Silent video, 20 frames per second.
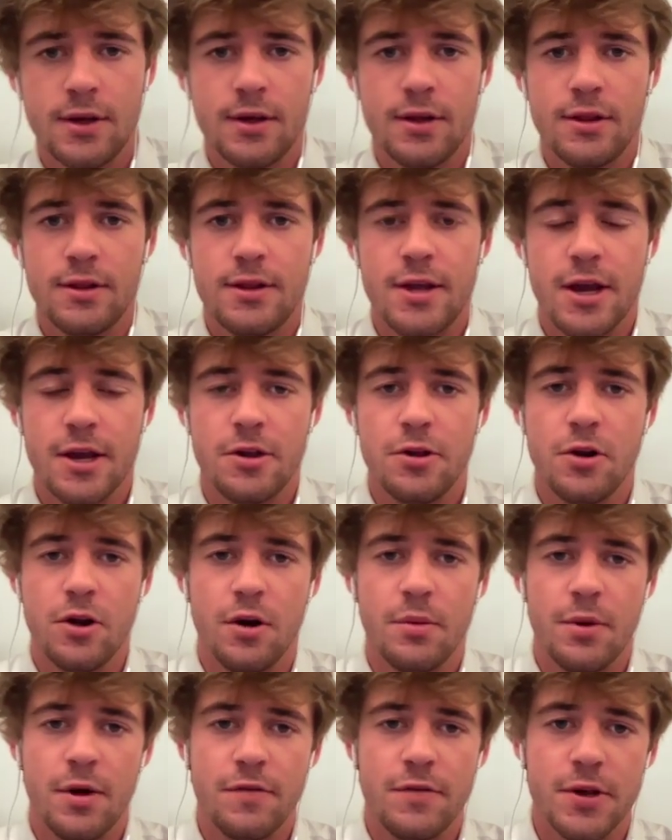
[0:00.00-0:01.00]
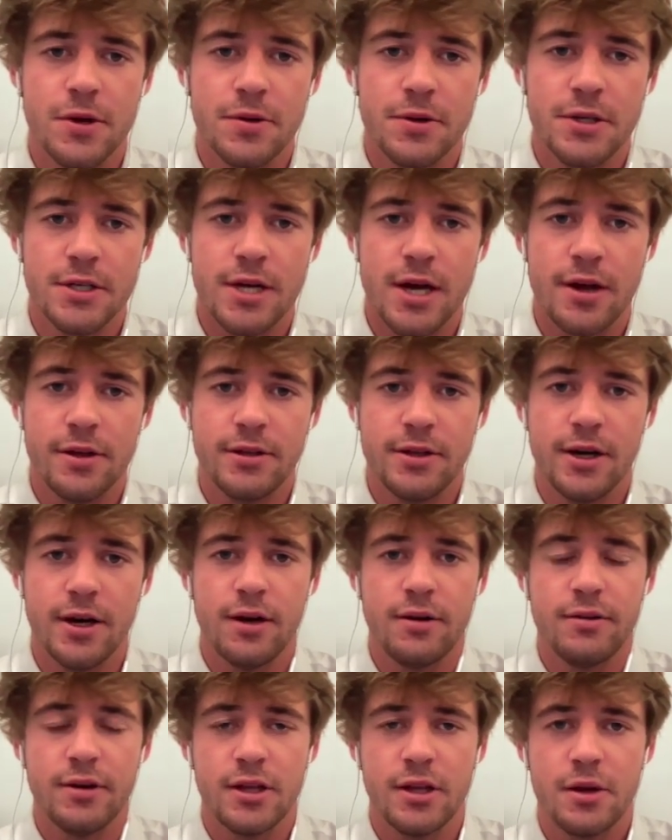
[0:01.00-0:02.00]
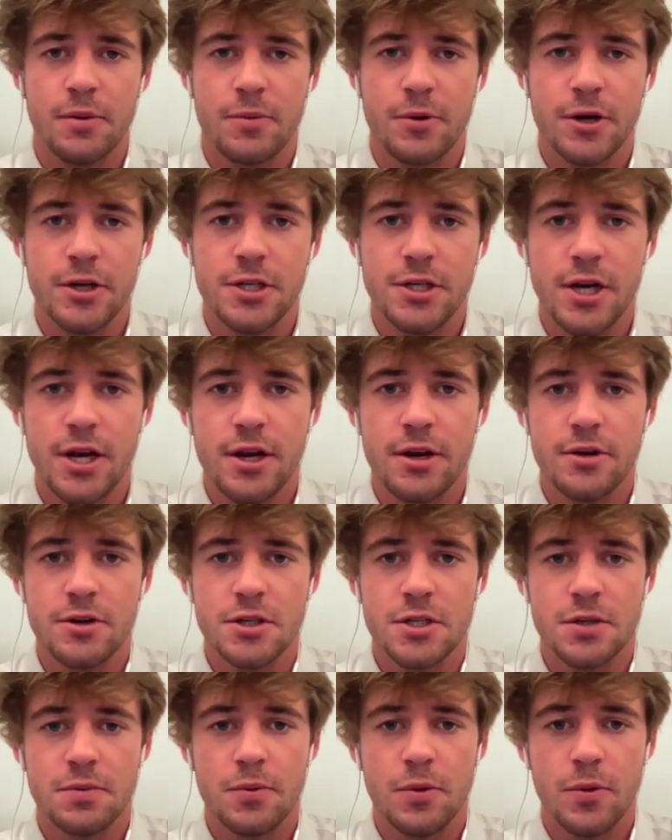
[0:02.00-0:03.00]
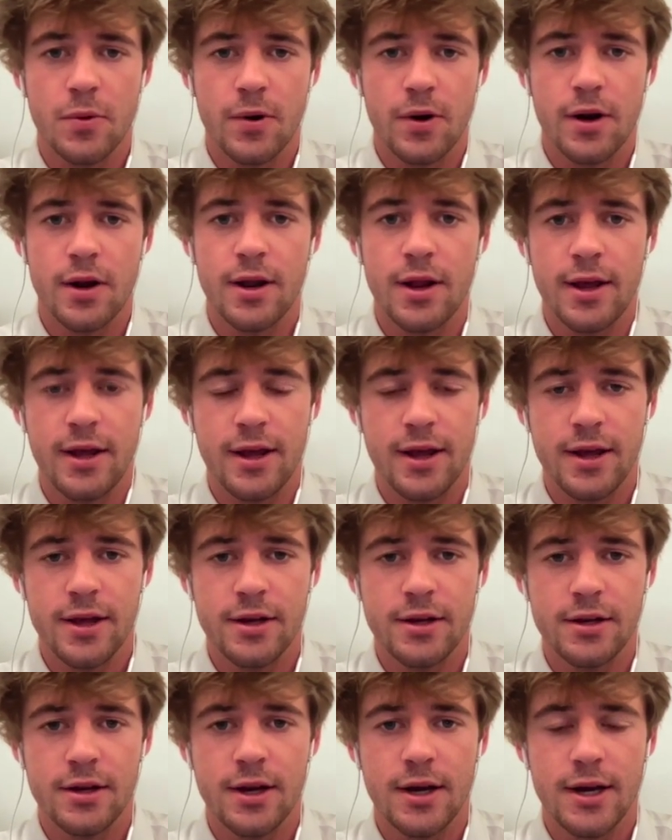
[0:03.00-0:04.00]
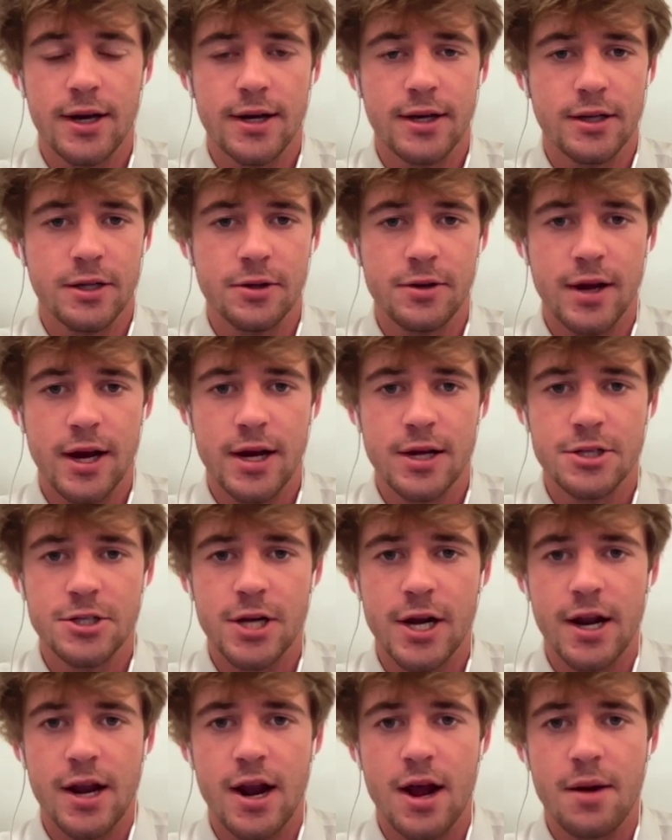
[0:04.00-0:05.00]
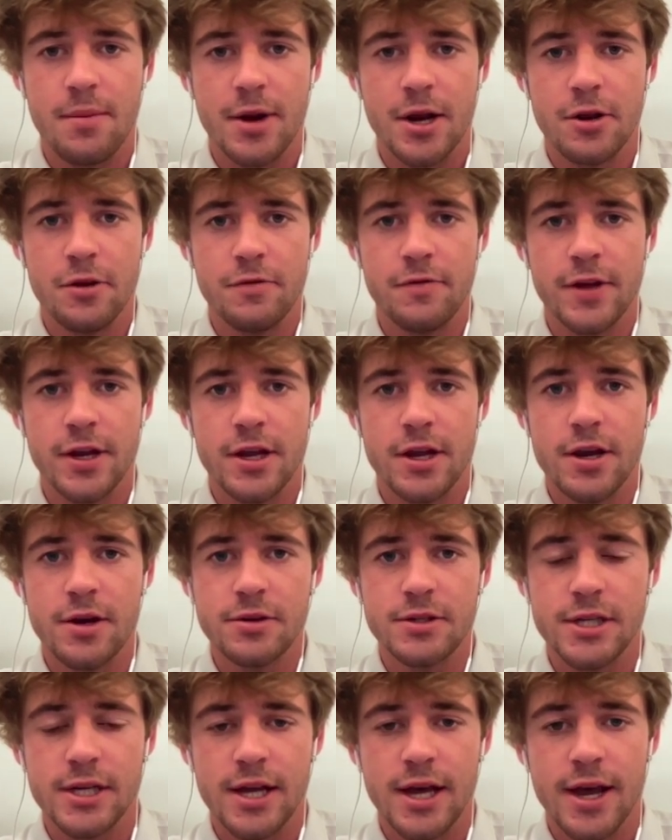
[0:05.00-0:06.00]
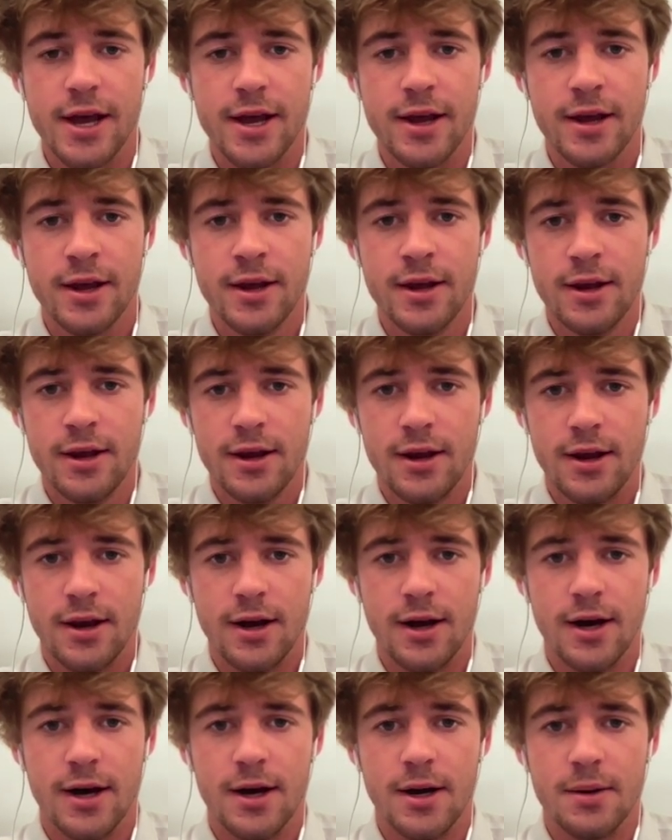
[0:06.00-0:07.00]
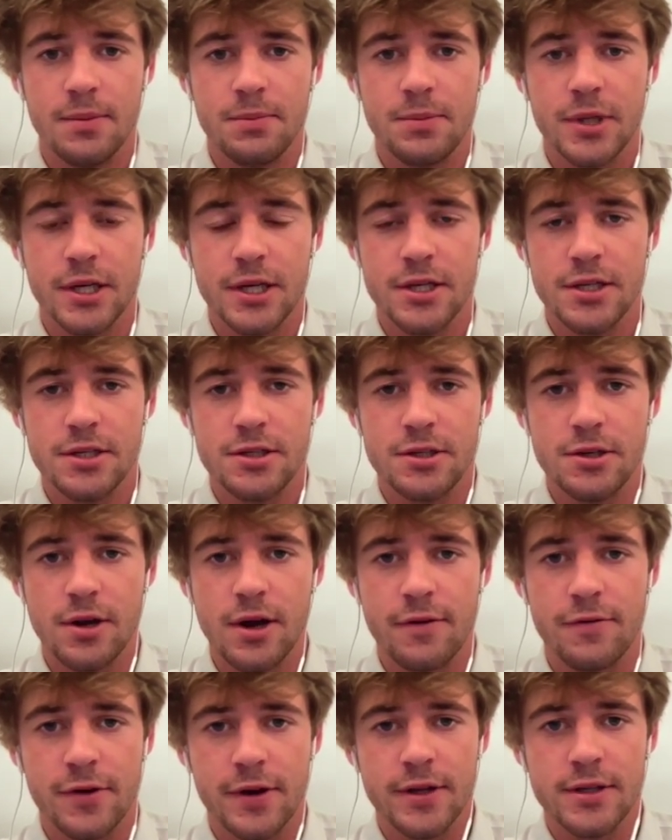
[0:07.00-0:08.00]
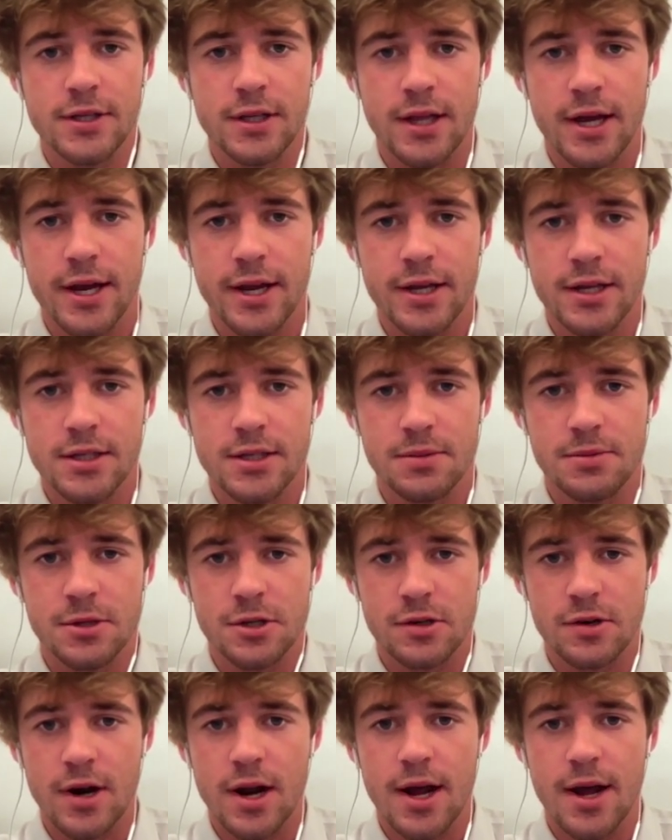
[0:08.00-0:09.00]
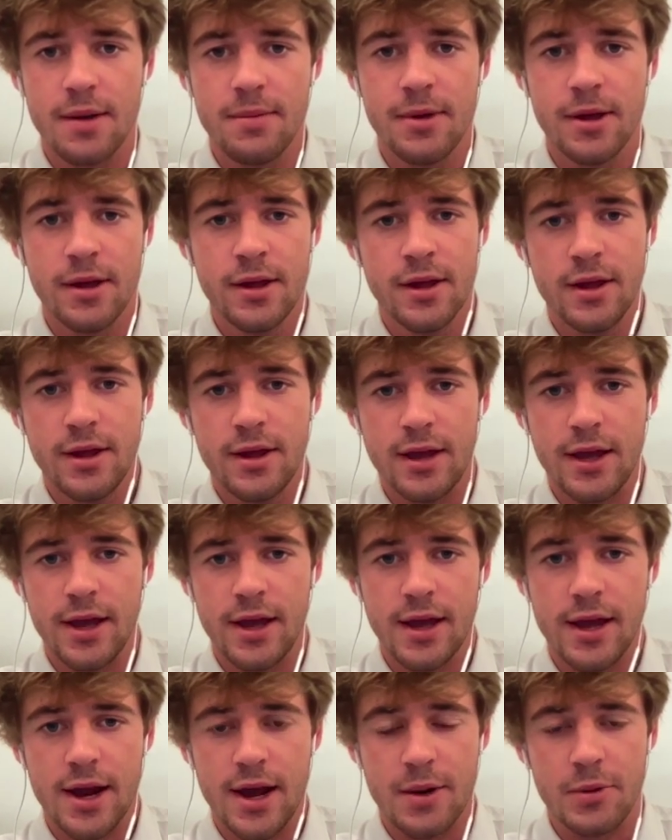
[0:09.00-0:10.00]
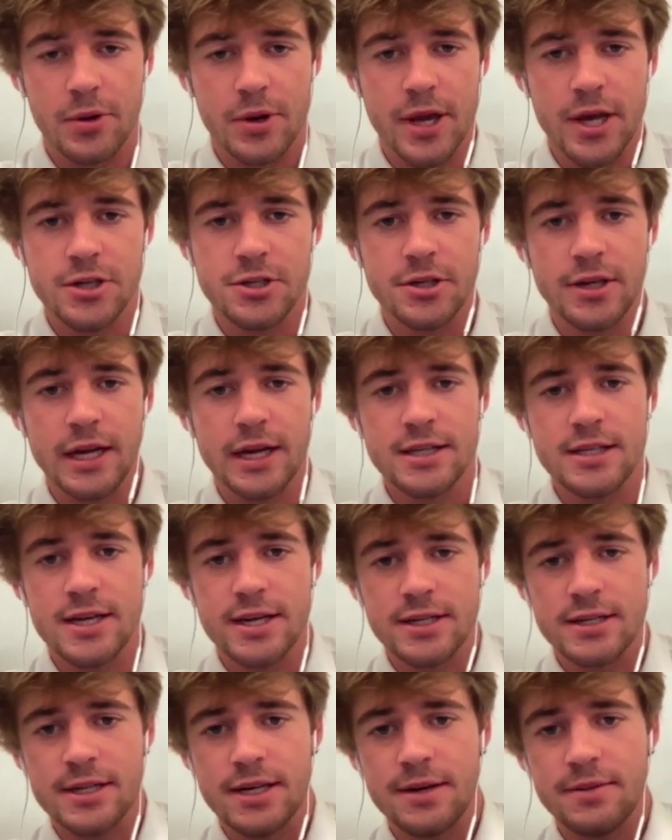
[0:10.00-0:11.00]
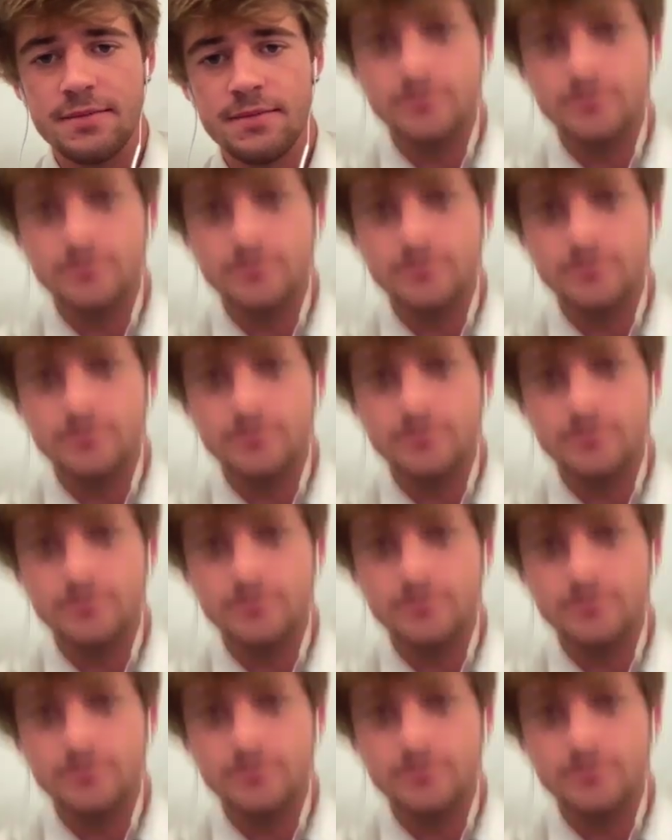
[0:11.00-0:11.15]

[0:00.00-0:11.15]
Thank you to all my viewers out there. I really appreciate your support and you guys checking out my new video today. Please do not forget to like and subscribe, and I will catch you guys next time.